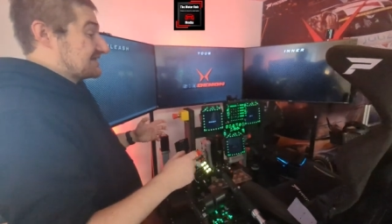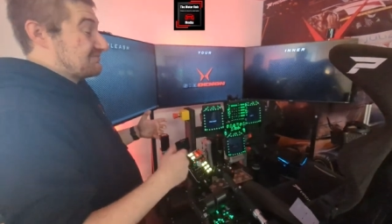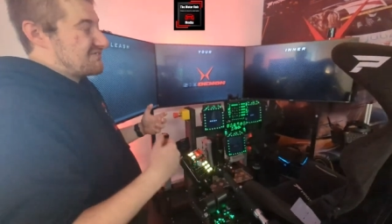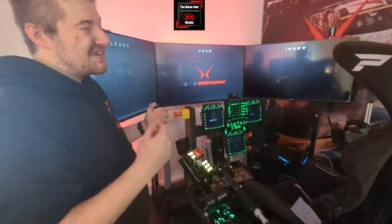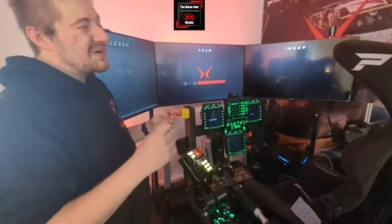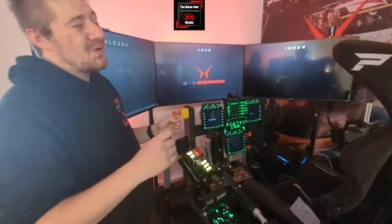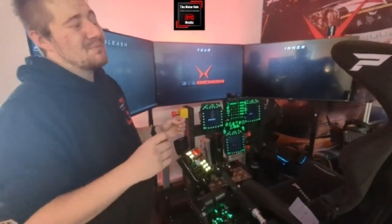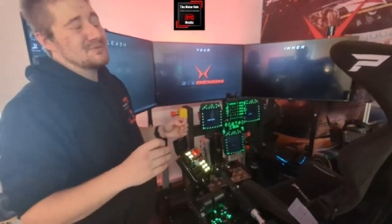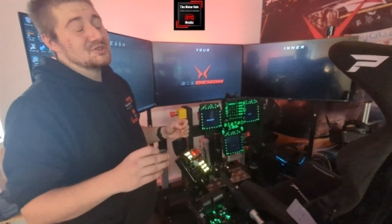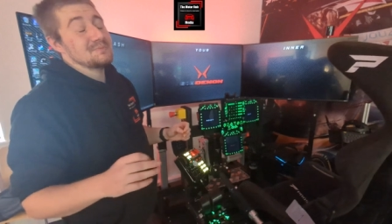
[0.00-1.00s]
and
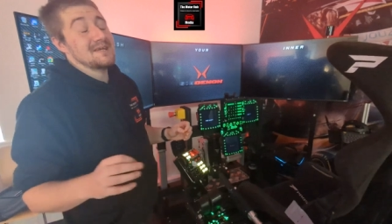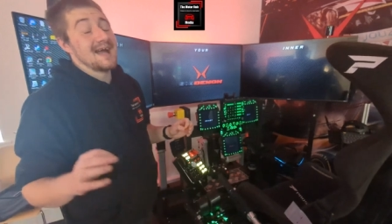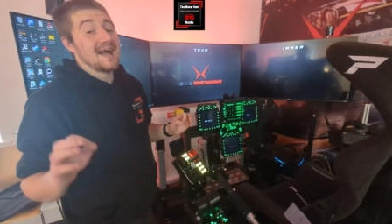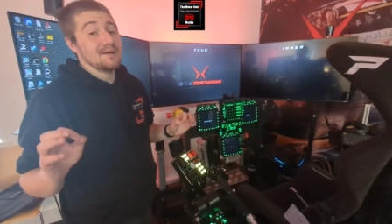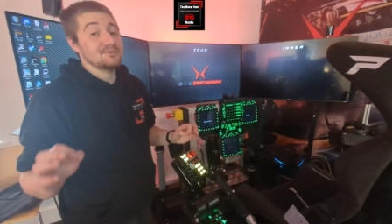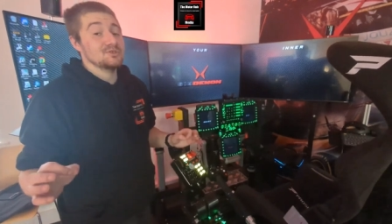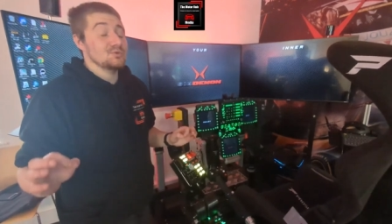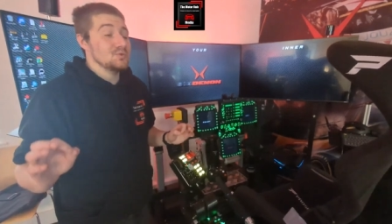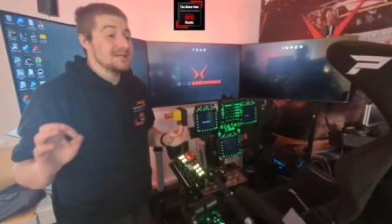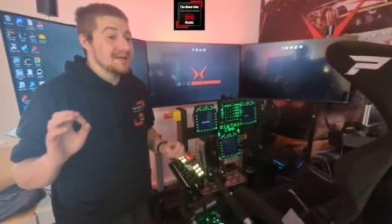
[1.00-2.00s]
VR must be
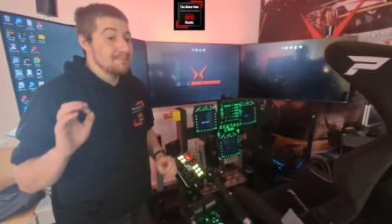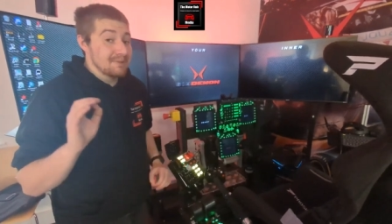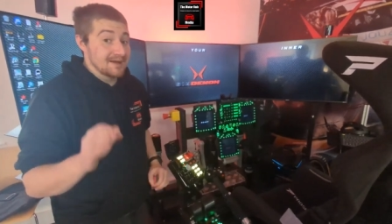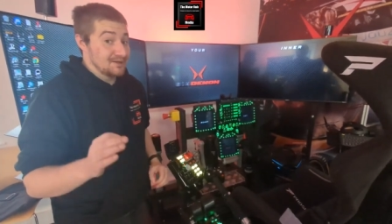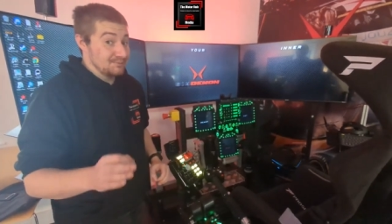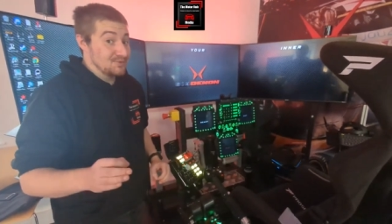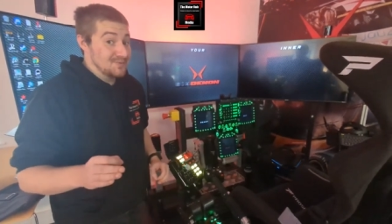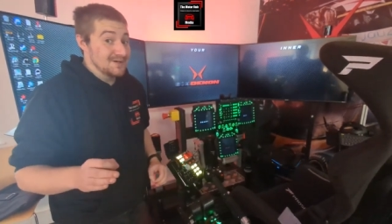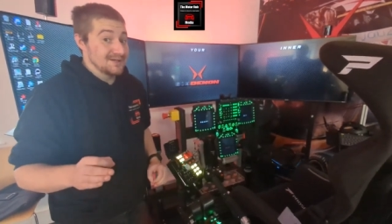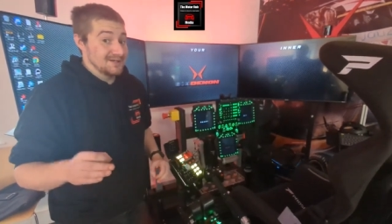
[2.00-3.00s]
absolutely impeccable
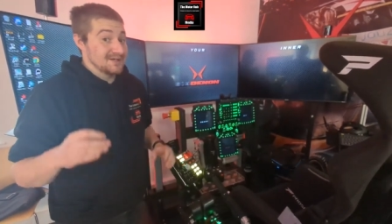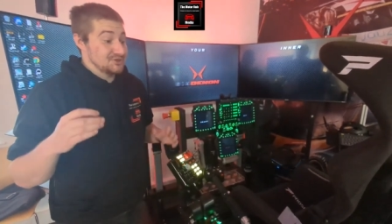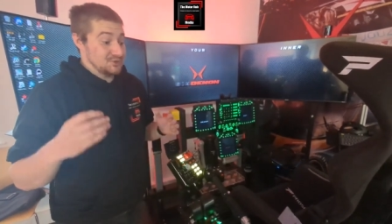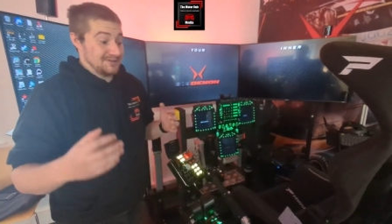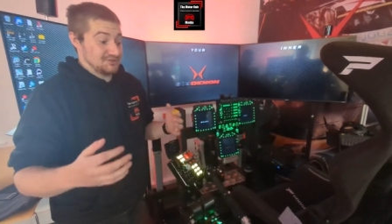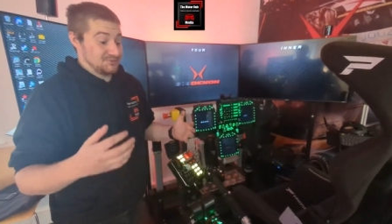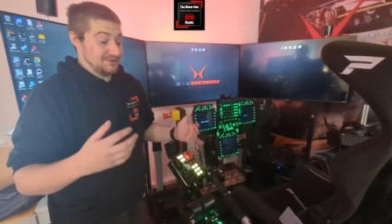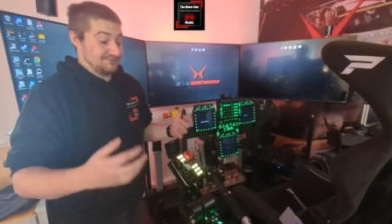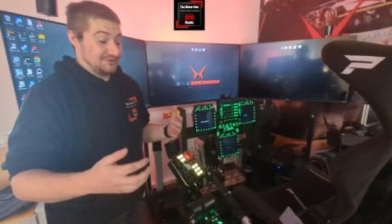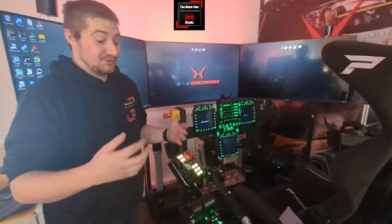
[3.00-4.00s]
to
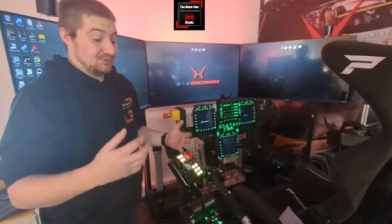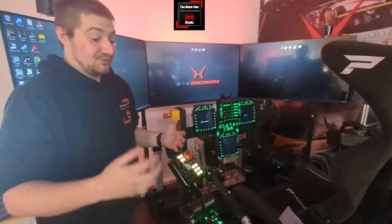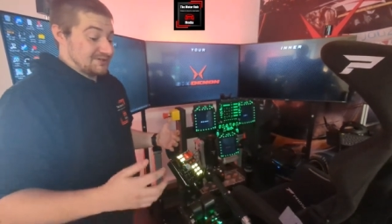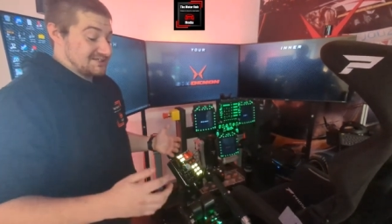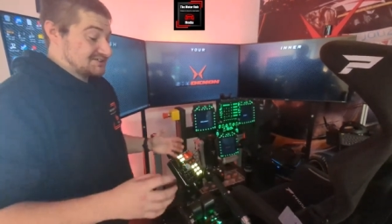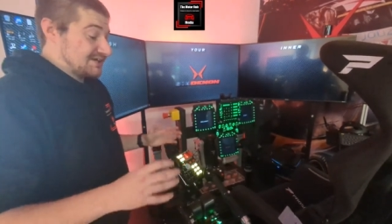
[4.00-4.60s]
experience all of this.